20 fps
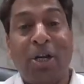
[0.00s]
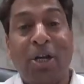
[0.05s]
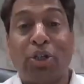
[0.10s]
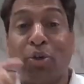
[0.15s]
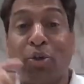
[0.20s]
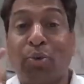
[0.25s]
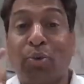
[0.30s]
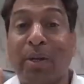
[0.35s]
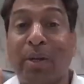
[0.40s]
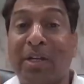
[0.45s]

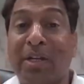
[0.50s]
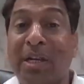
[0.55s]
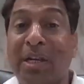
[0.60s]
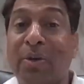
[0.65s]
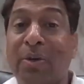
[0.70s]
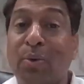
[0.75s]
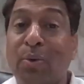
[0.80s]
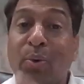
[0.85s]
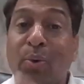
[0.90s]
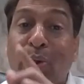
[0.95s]
So
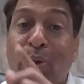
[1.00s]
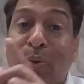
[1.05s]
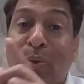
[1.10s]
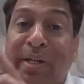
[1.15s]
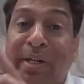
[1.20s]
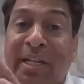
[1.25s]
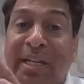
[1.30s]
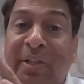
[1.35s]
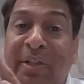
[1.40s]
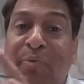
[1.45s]

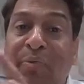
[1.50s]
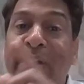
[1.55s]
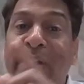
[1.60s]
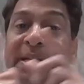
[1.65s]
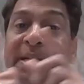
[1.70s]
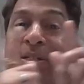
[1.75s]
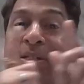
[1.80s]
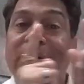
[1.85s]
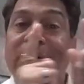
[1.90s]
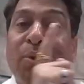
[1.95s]

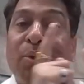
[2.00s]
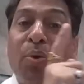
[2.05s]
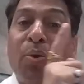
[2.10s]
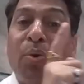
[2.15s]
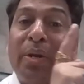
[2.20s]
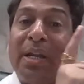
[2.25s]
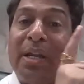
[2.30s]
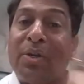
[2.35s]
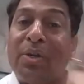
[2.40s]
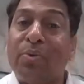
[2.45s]
22-23
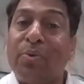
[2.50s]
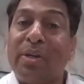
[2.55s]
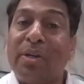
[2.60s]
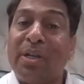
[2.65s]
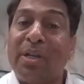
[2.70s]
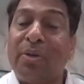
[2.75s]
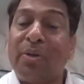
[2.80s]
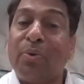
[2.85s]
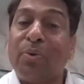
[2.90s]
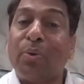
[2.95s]
shown in
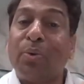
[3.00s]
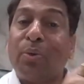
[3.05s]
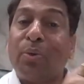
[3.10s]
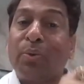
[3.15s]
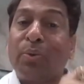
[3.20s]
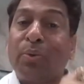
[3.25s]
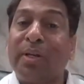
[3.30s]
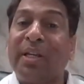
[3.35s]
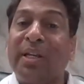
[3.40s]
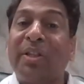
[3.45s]

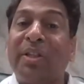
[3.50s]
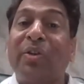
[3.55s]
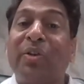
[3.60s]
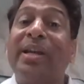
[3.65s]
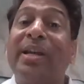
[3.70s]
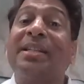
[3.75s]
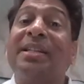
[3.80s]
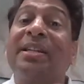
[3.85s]
22-23